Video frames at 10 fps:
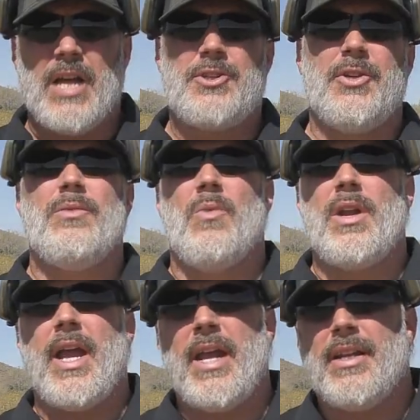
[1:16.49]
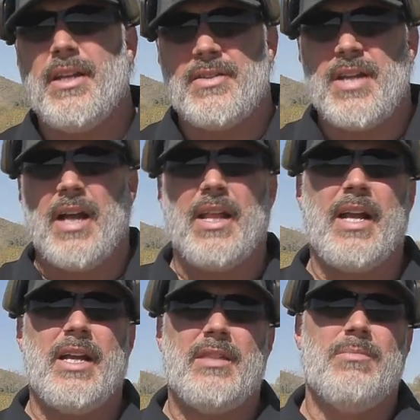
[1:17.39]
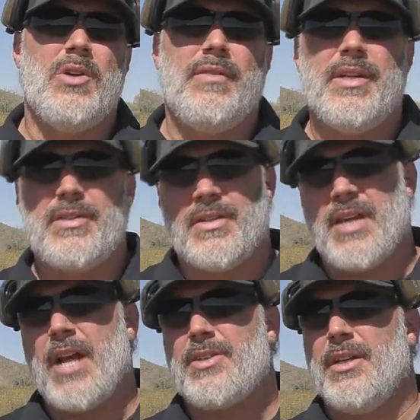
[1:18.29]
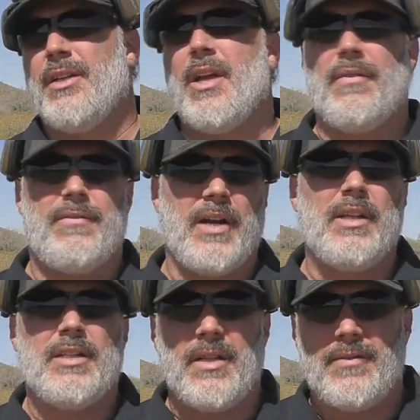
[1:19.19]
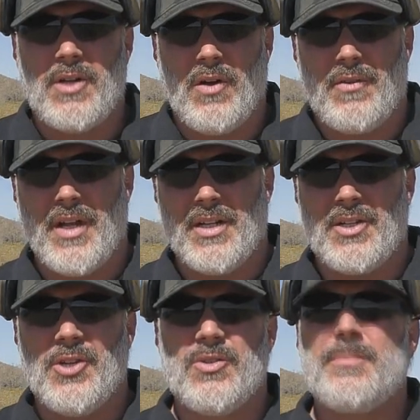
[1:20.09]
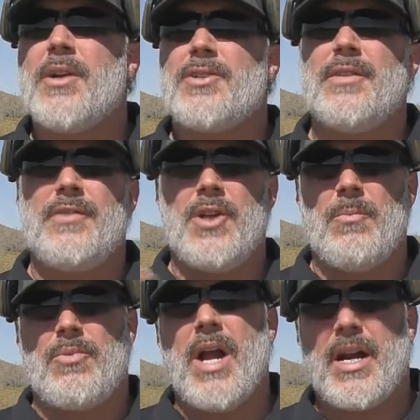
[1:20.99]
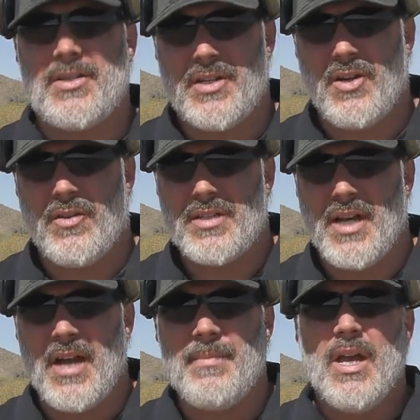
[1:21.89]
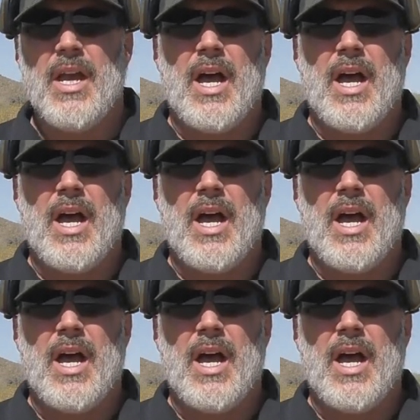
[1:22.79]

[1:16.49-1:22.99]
Now, shooting one-handed is not like in the movies. It's actually a fairly difficult thing to do, especially if you don't practice it all the time.